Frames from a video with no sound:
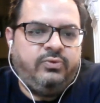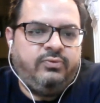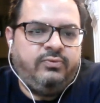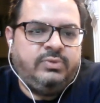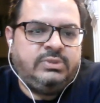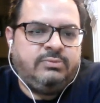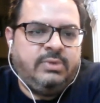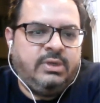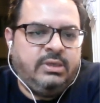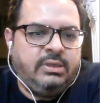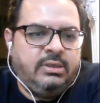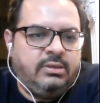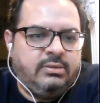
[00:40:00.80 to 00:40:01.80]
which is why
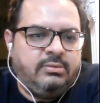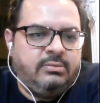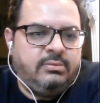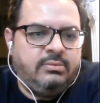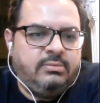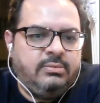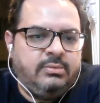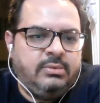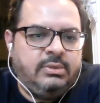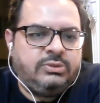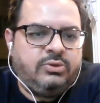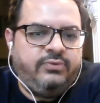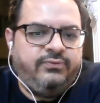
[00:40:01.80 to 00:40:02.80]
it's
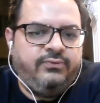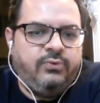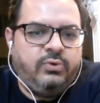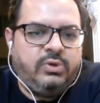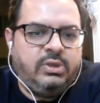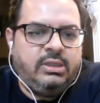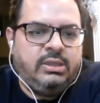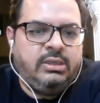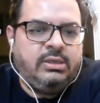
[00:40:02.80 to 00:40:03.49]
called focal there.